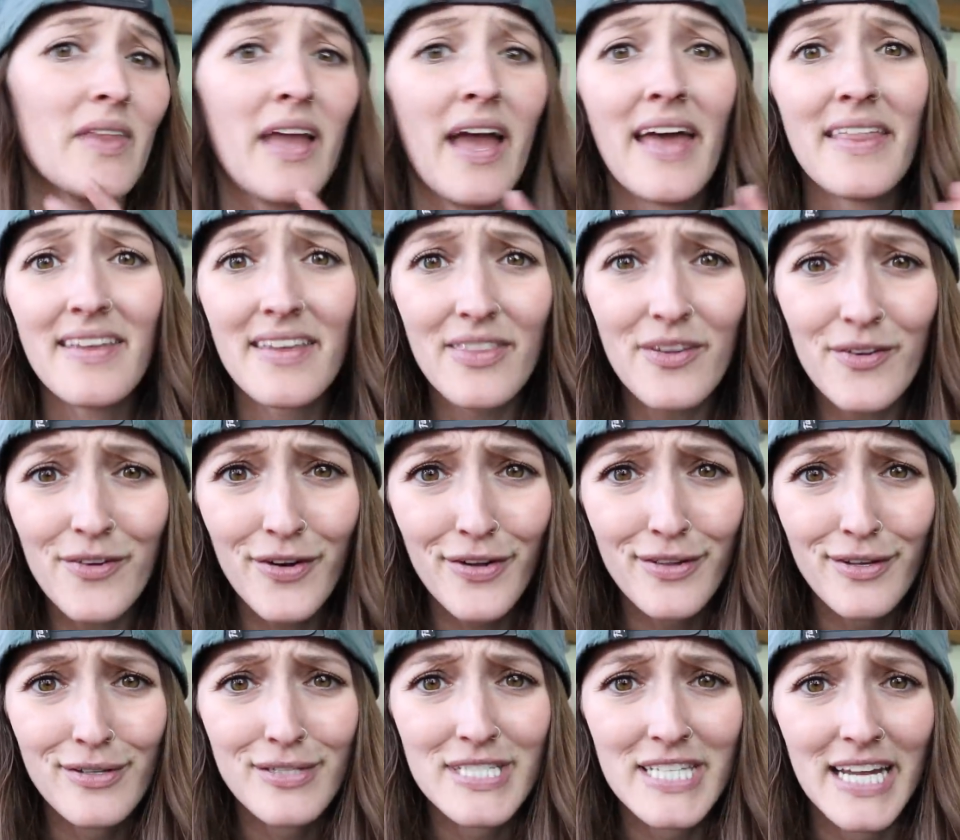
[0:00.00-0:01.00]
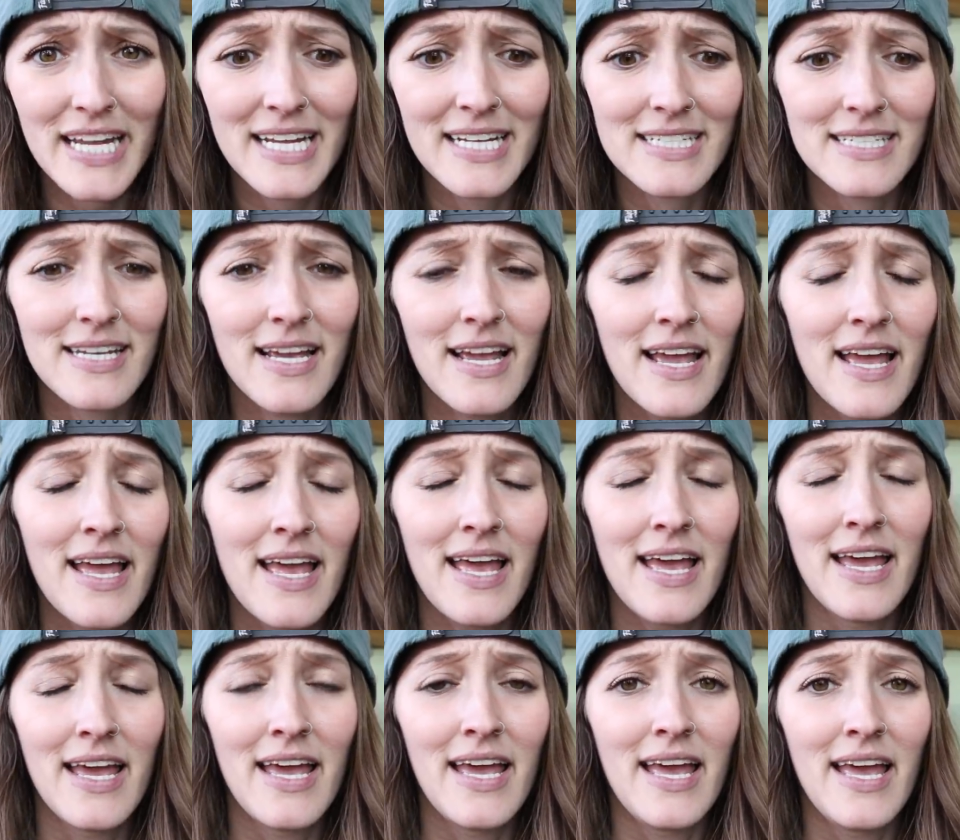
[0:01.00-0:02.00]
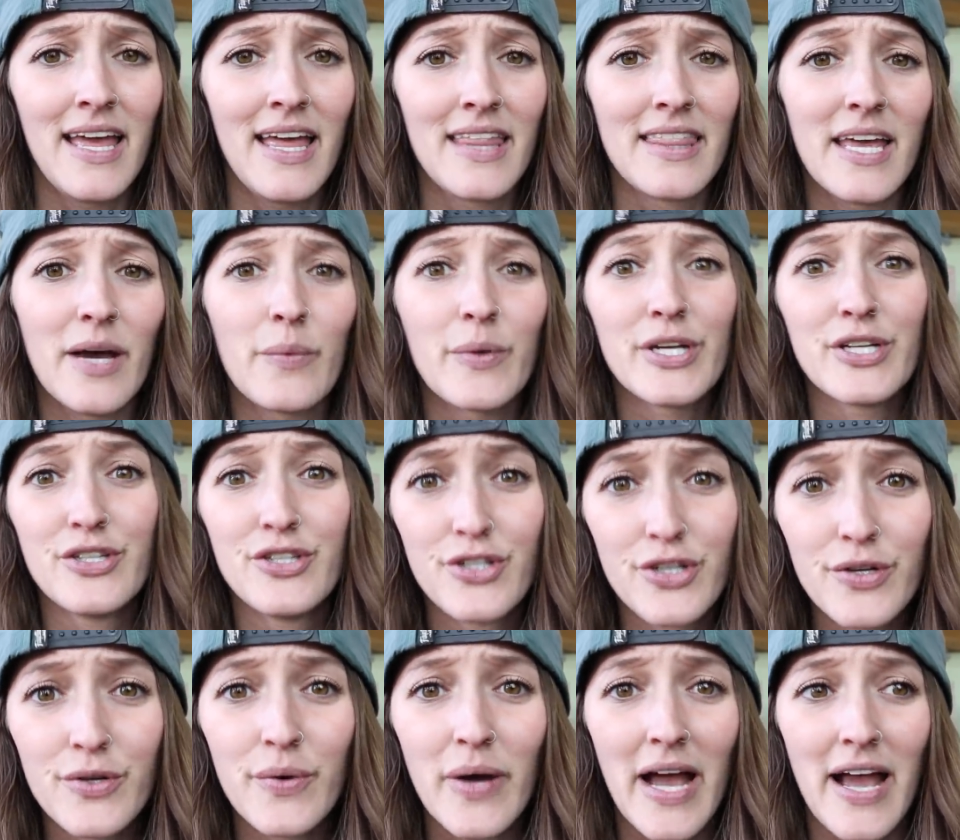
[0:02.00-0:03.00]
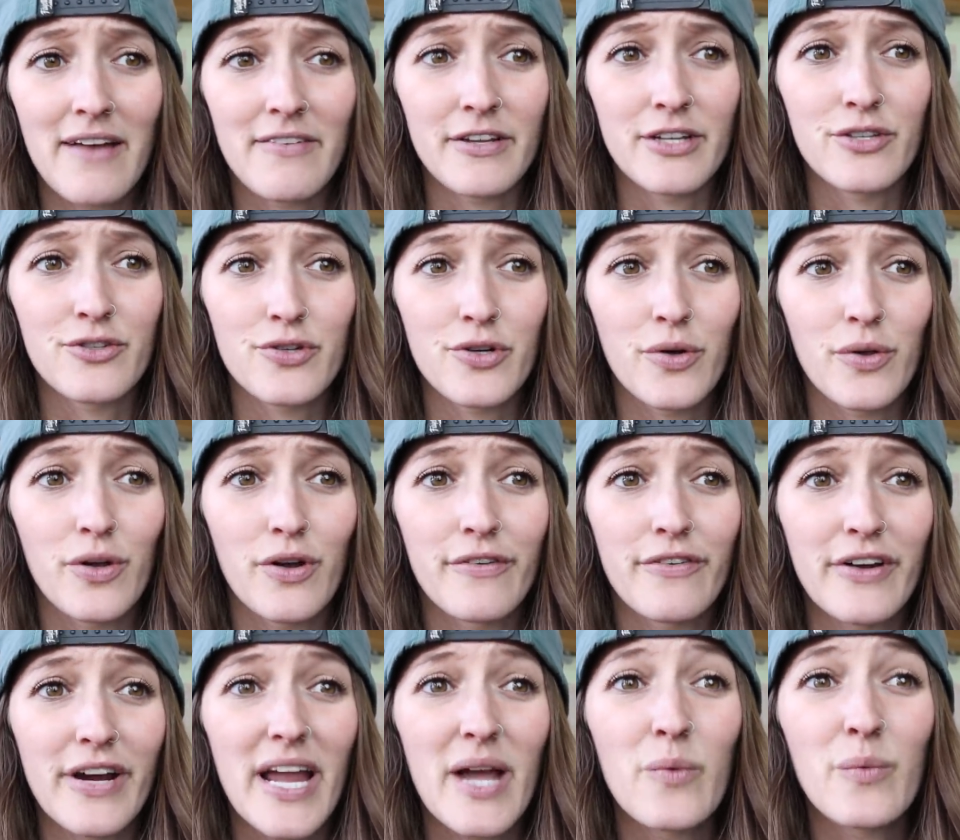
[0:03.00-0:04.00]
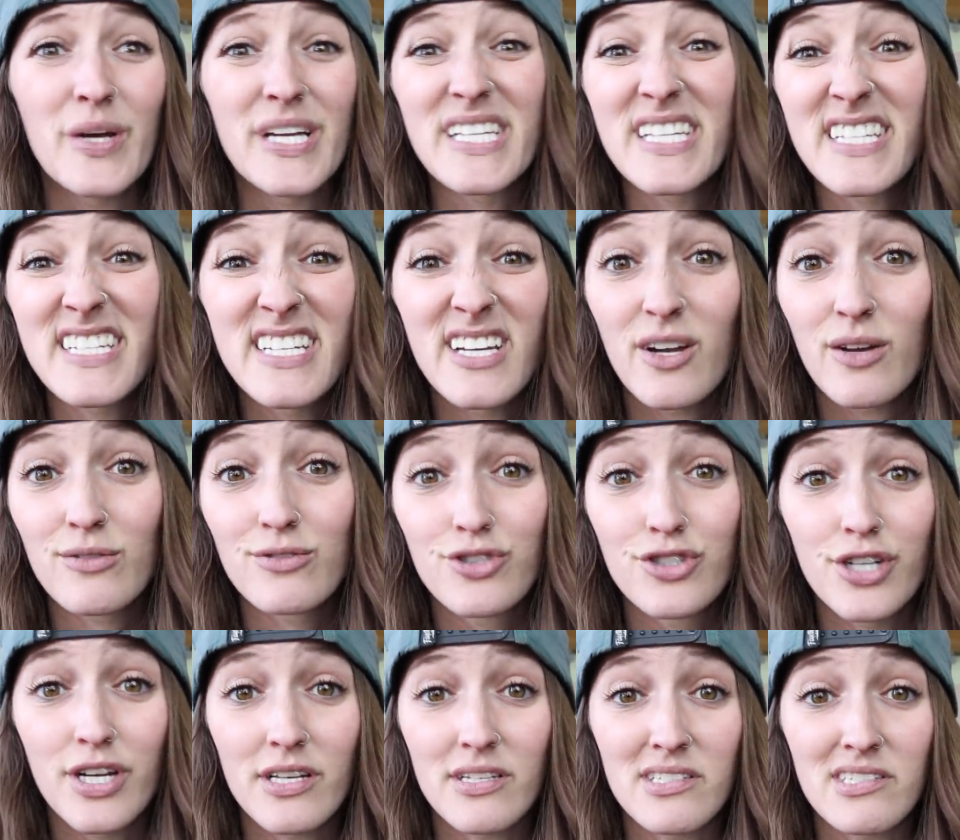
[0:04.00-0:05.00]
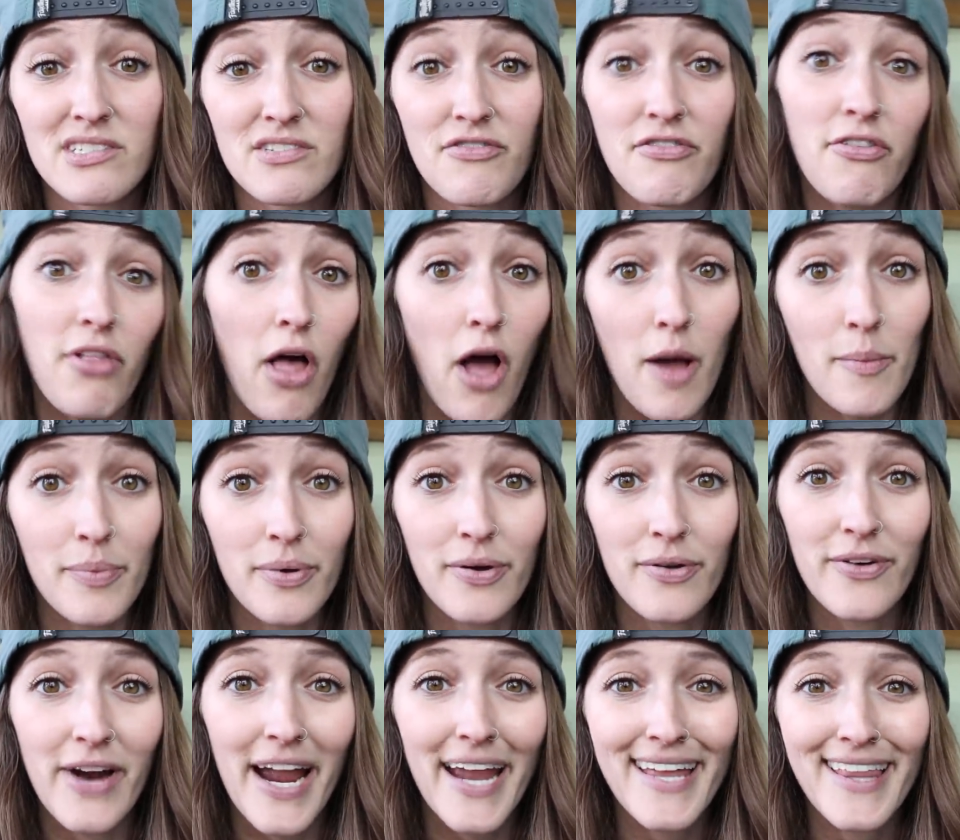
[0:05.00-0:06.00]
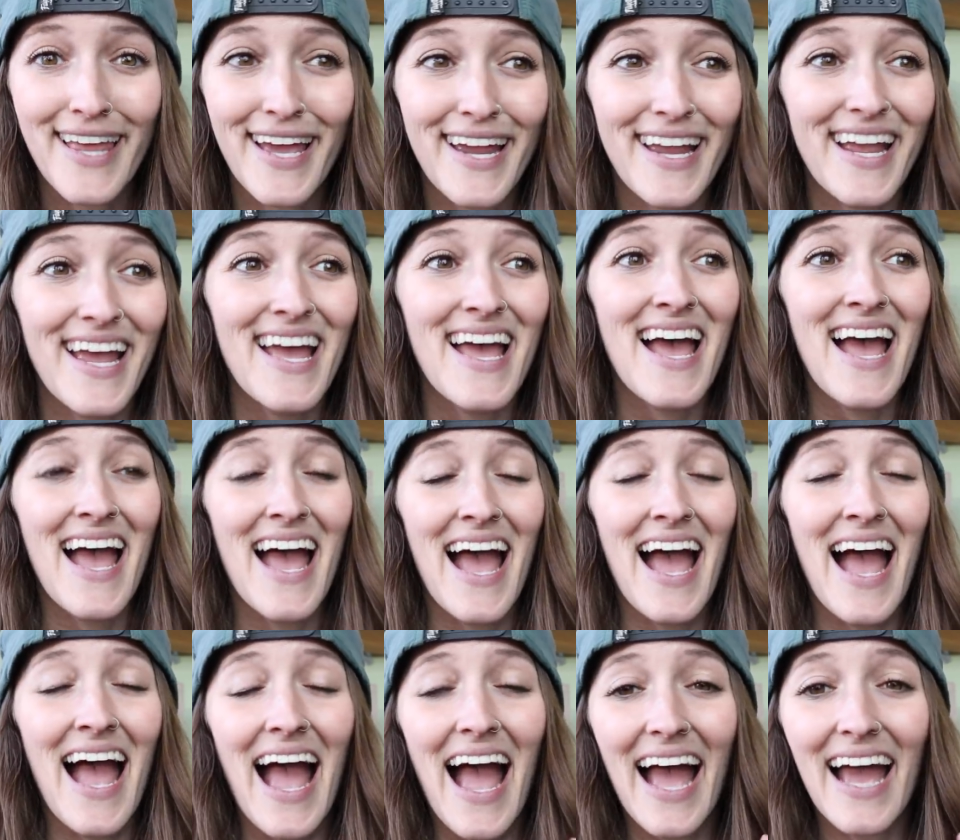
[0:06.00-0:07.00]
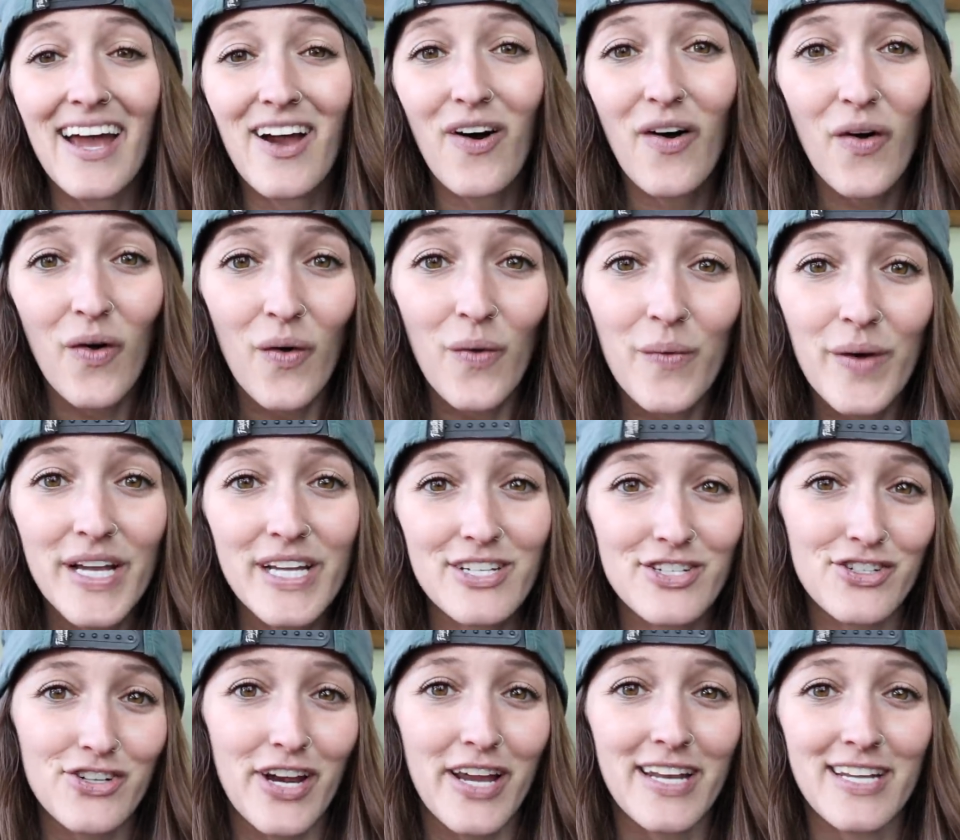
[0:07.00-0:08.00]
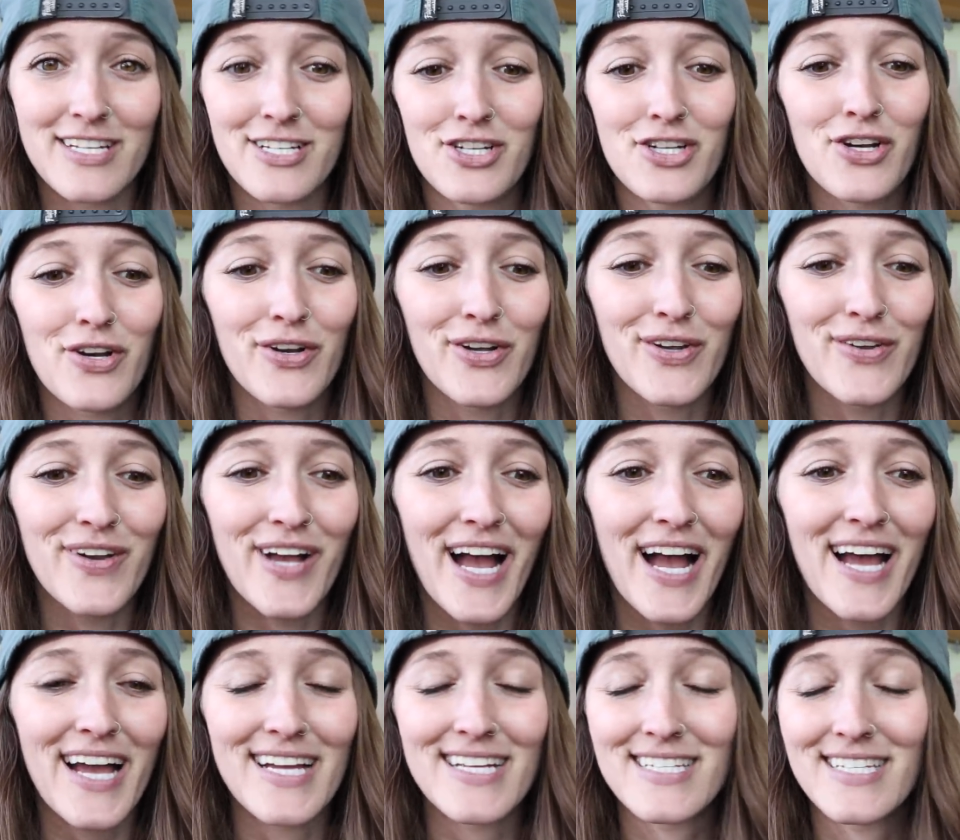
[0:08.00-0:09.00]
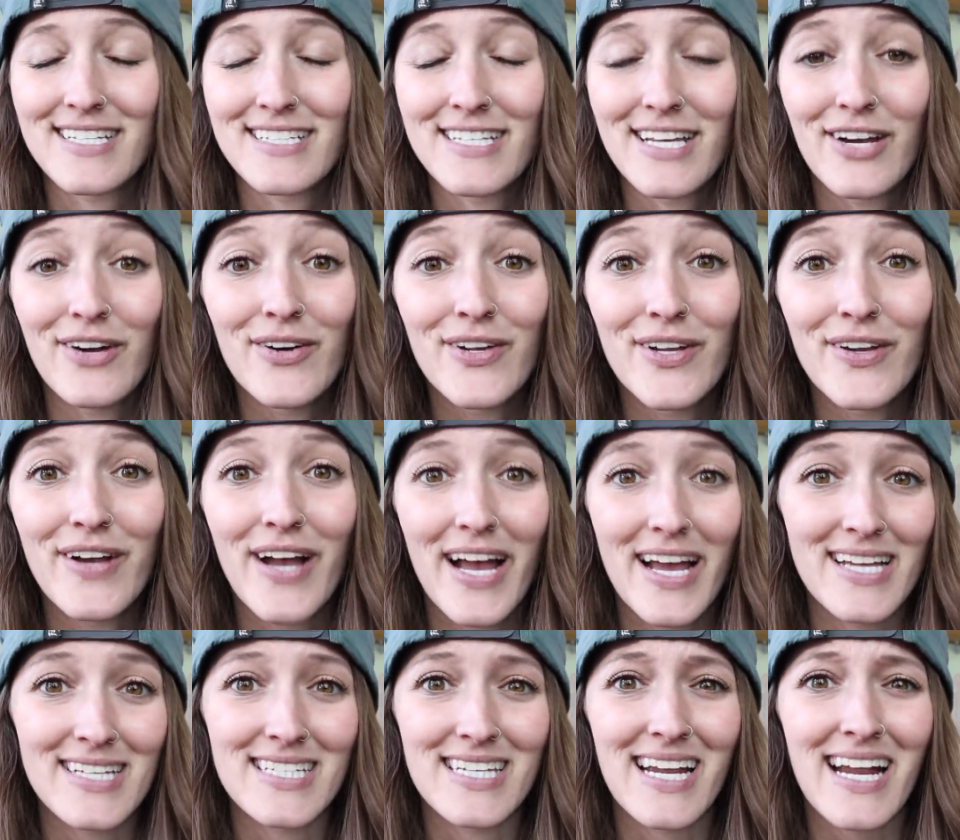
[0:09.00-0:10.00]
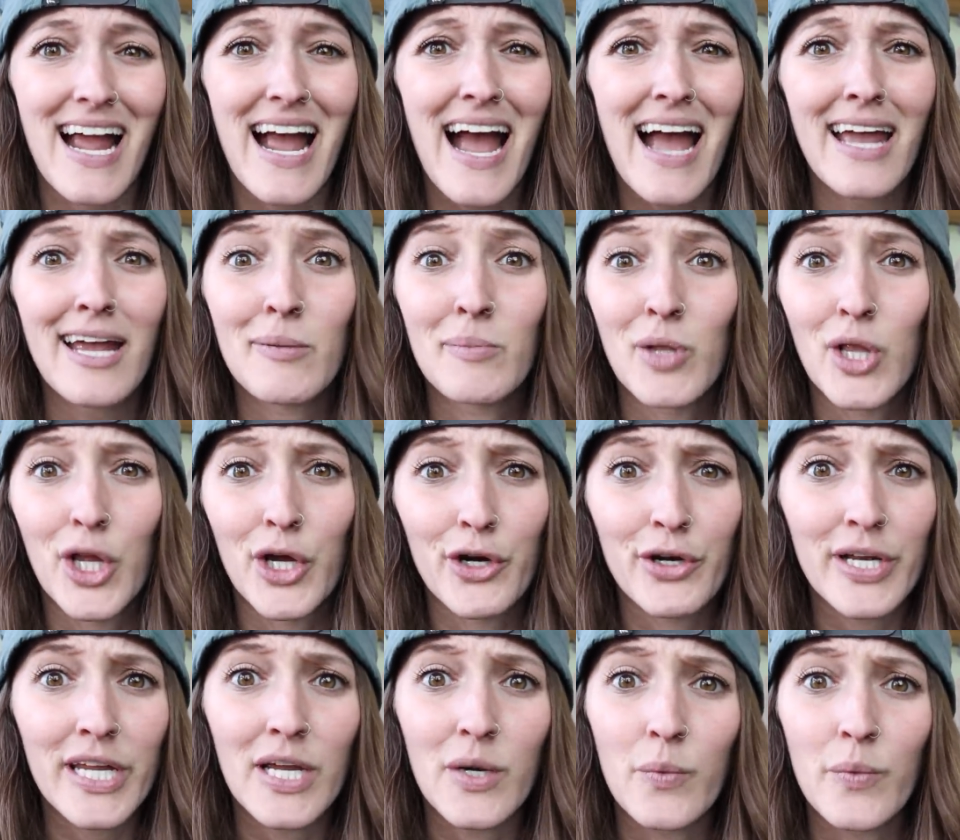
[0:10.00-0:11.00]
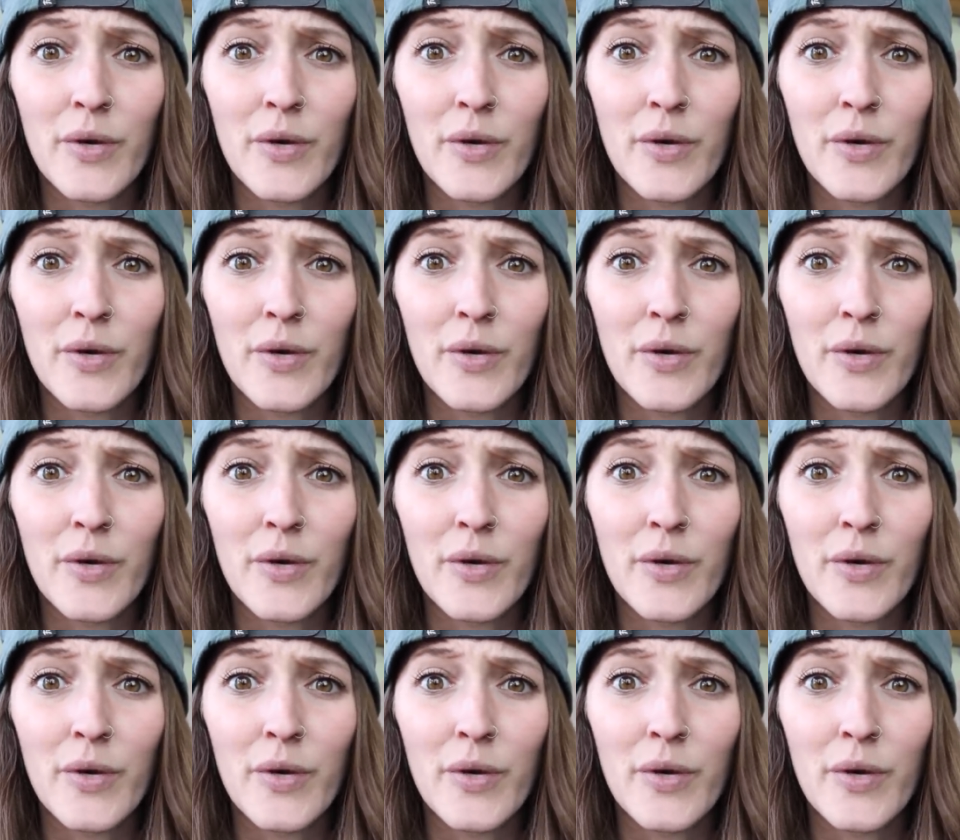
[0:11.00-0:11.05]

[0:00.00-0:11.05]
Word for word: And then there are those things that we do have control over and we still just flop, right? Like, I always try to show you guys and tell you guys like I am learning